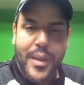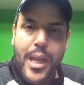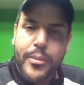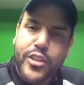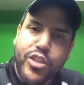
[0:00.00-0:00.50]

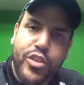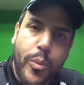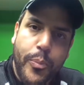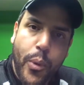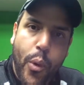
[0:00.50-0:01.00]
being able to
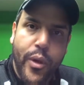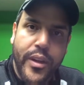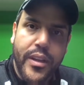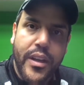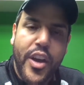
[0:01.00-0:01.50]

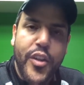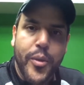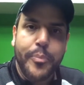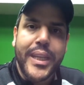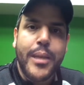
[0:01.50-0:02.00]
support
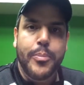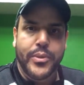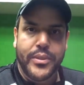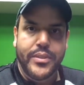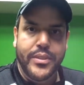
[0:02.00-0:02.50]
other people